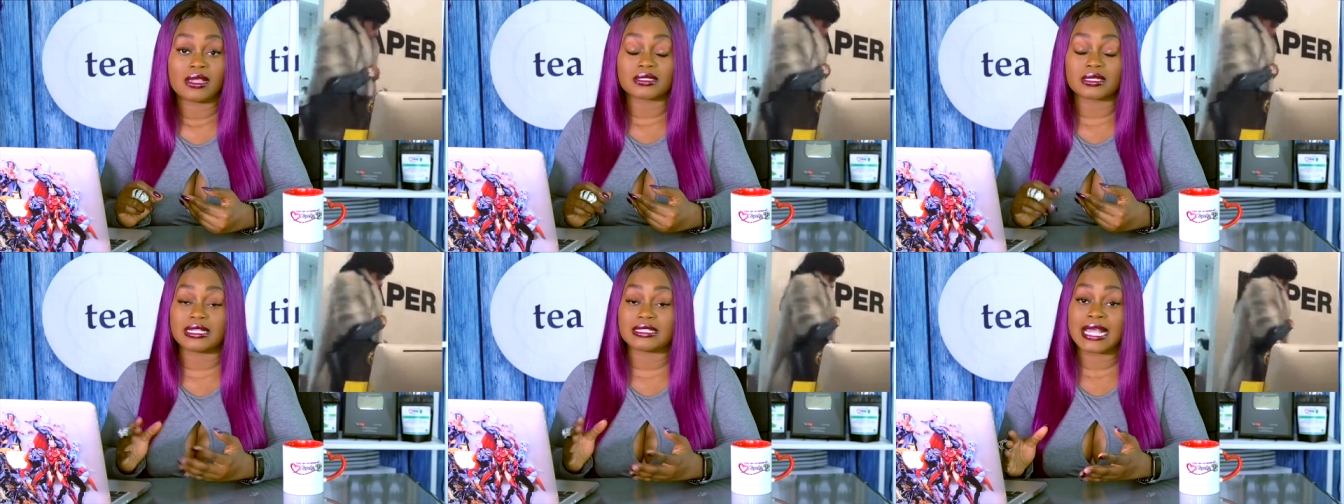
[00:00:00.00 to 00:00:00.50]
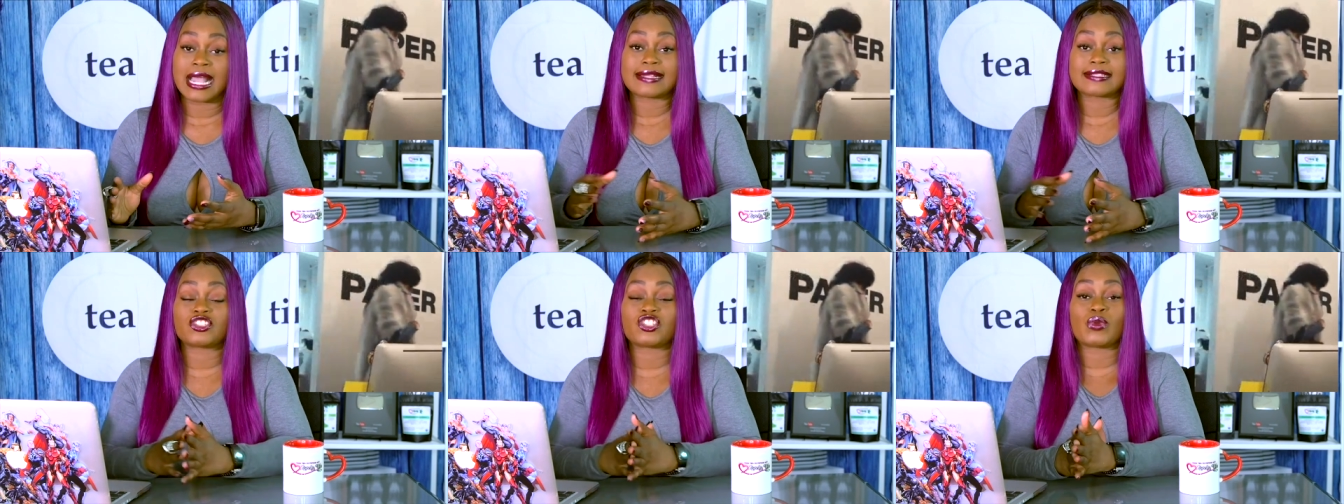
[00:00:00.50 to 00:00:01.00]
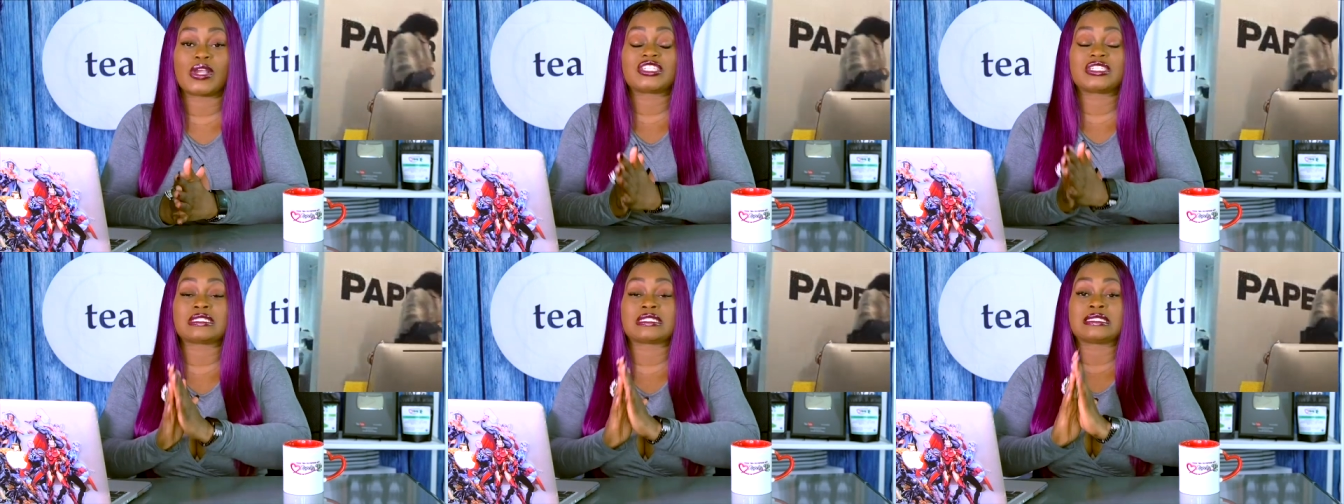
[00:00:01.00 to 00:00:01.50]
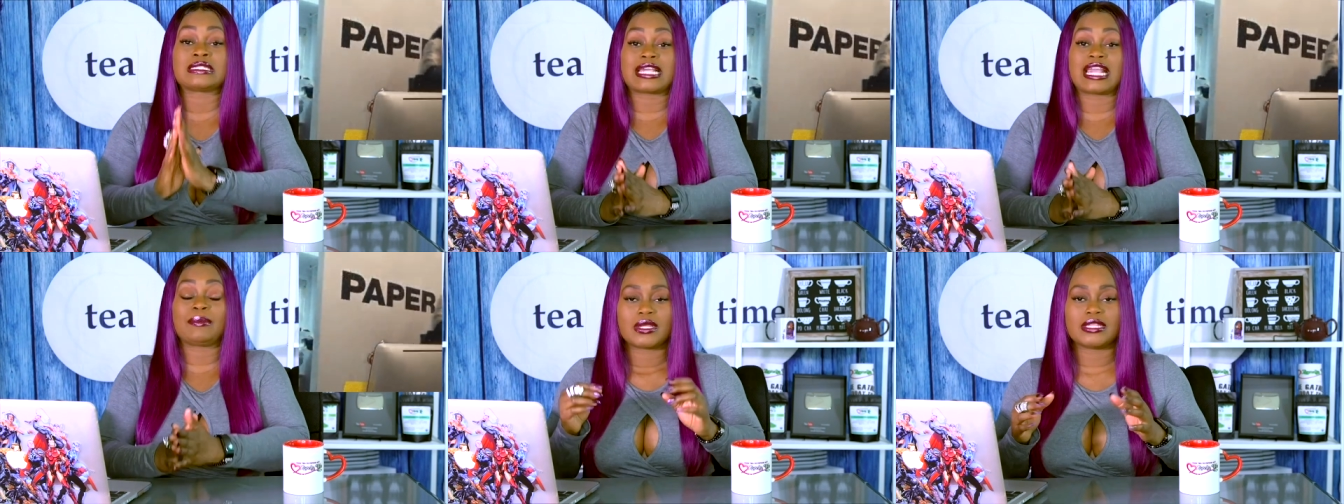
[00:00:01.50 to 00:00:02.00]
So the entire situation is
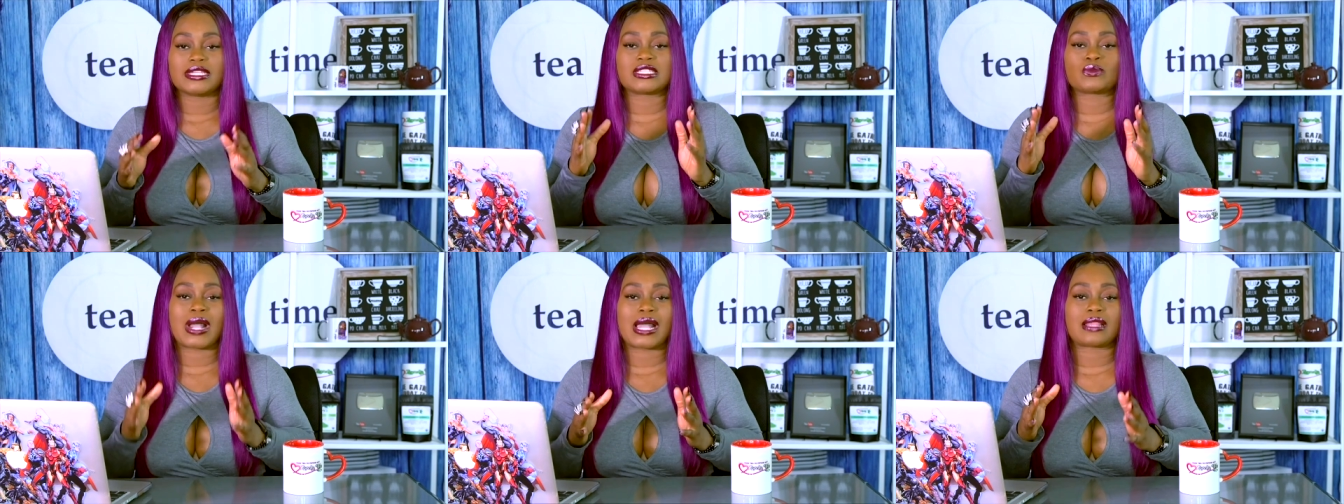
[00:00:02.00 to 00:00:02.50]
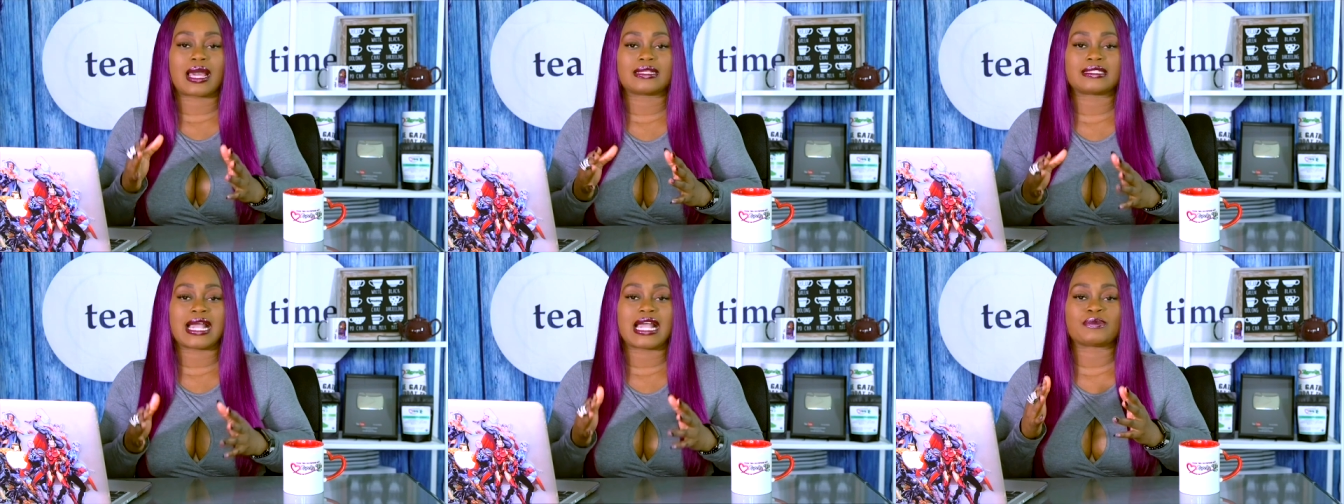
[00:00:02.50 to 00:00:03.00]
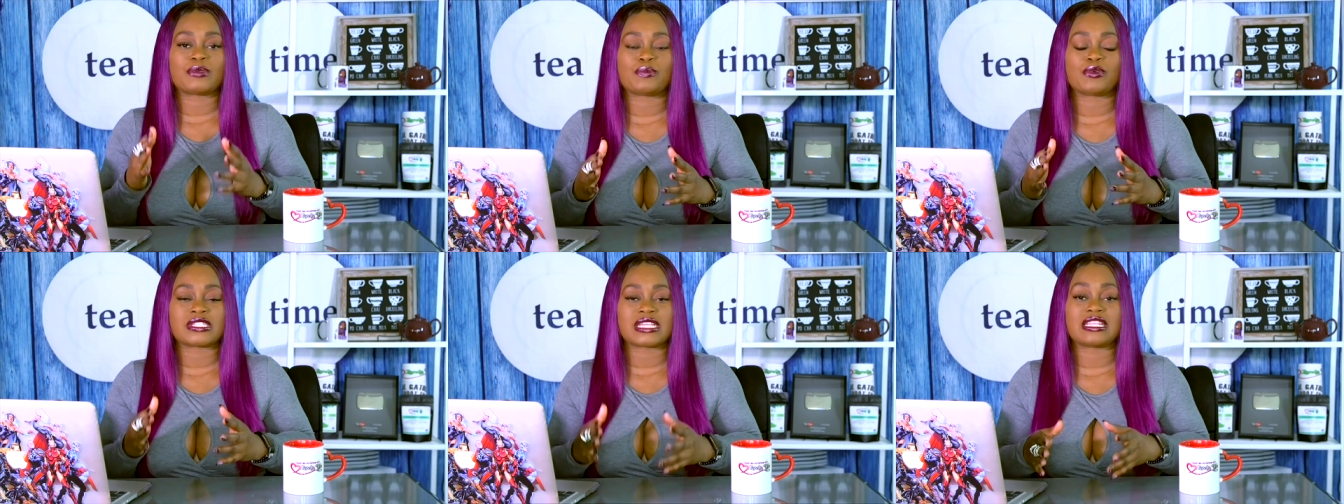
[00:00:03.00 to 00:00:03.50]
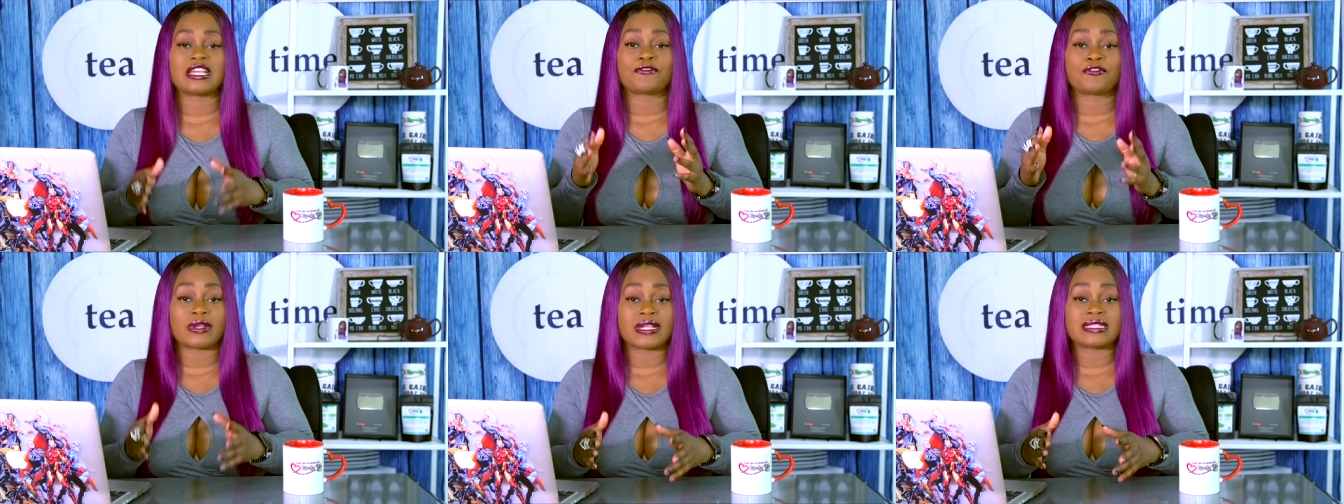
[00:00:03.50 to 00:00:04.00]
insane. This is why a lot of times people say that
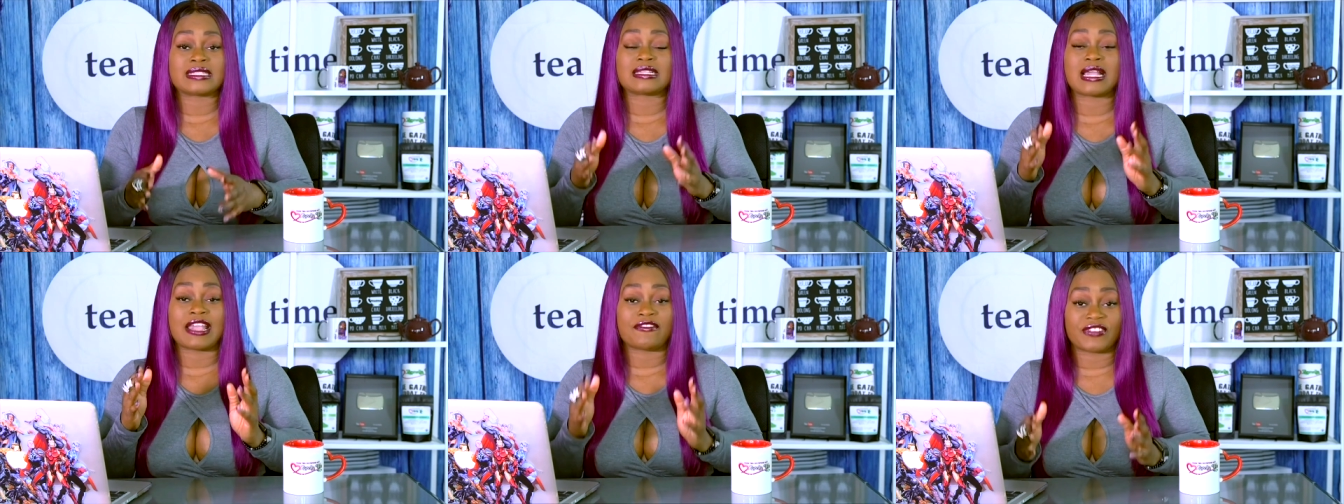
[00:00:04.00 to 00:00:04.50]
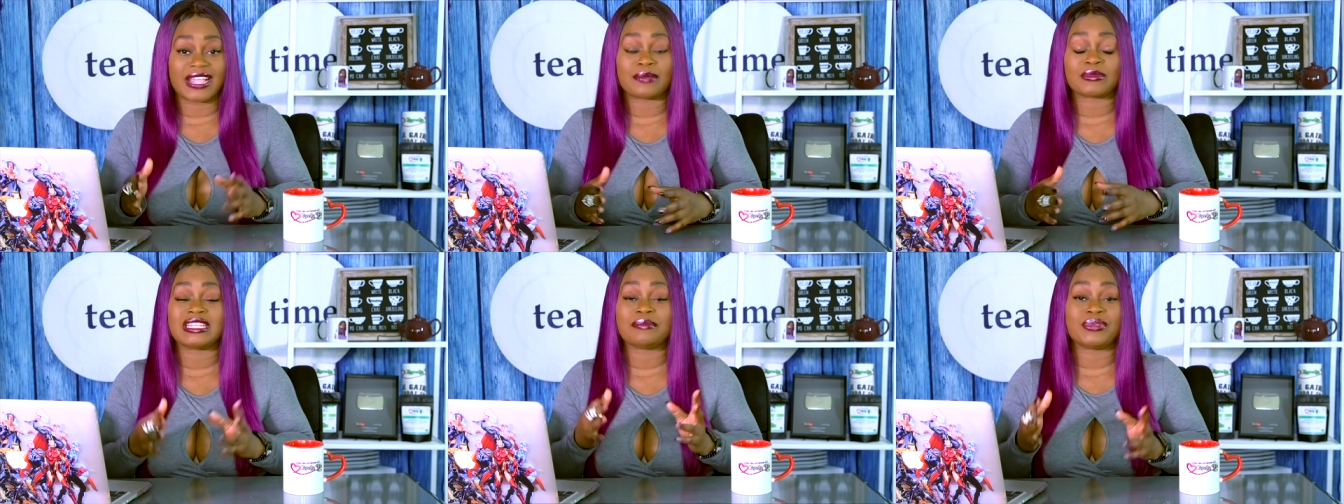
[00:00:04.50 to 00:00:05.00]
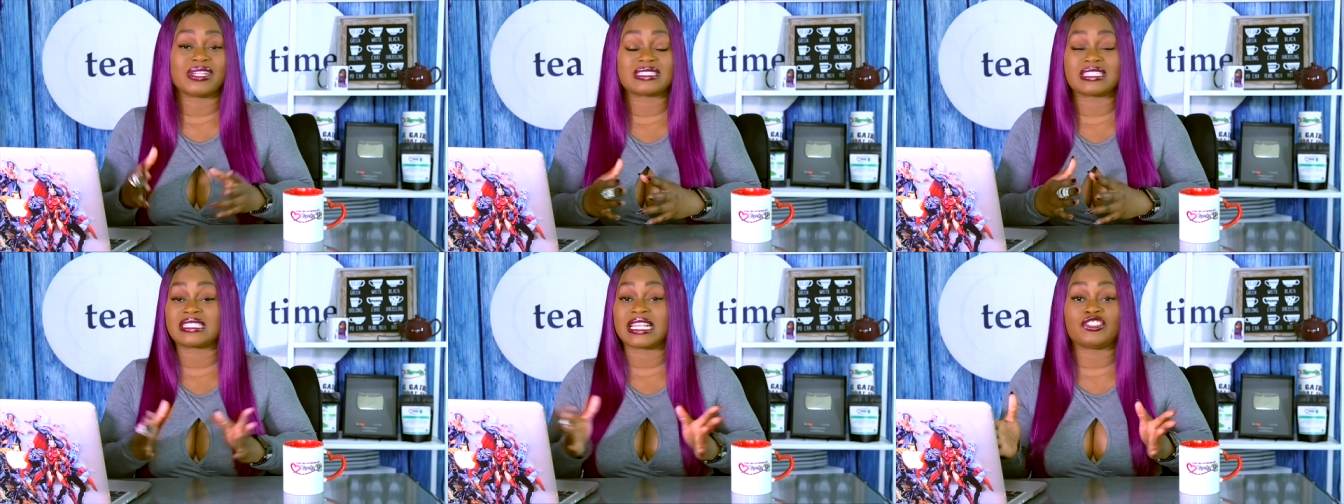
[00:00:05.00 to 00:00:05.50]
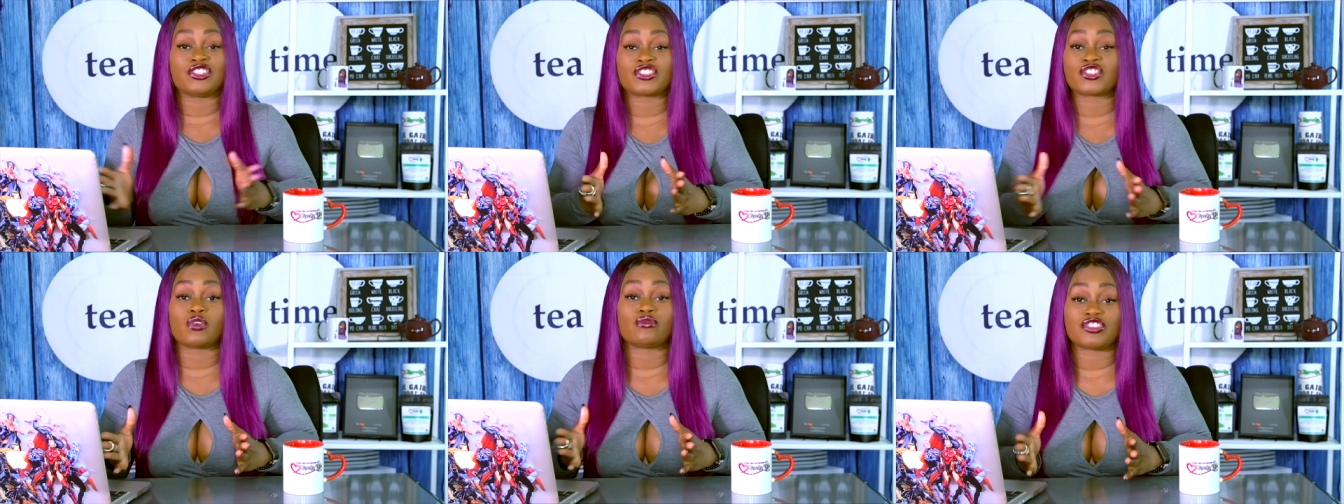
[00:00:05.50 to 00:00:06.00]
friends and family and business, they
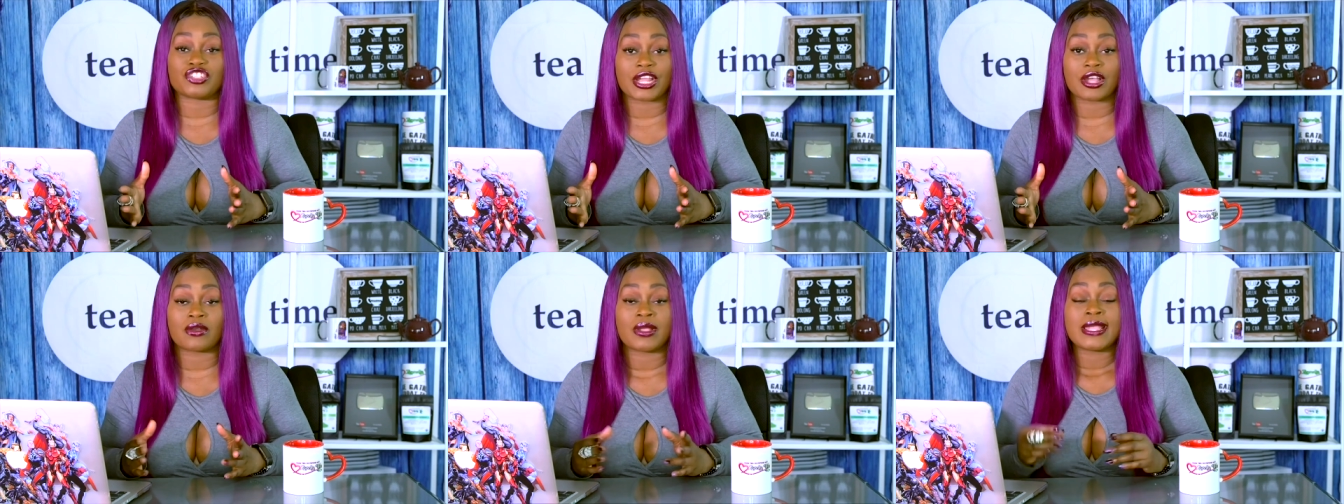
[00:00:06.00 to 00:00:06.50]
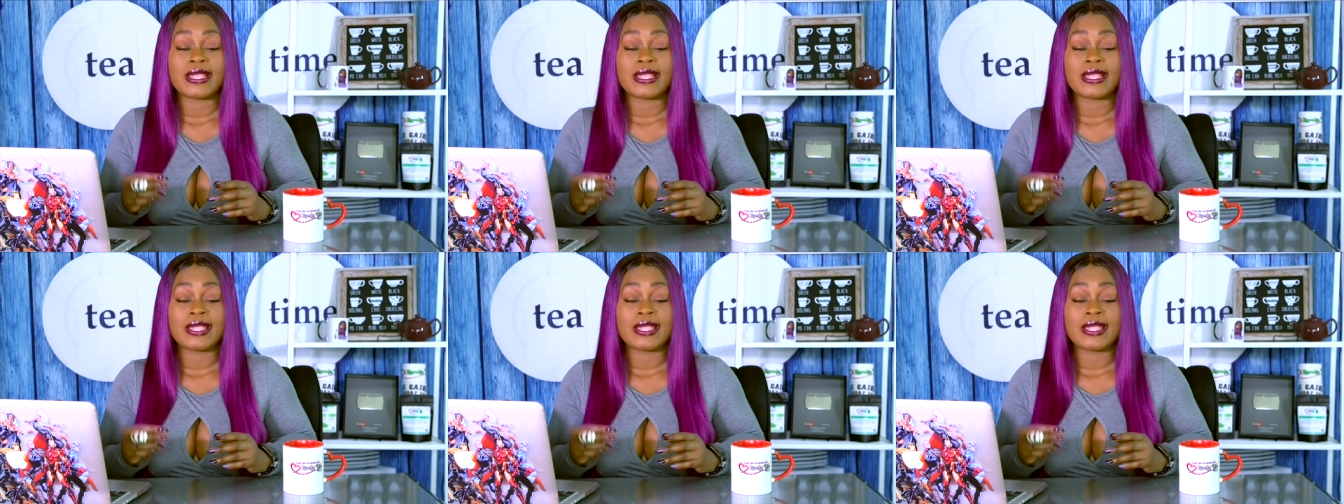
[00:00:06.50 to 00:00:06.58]
just don't gel.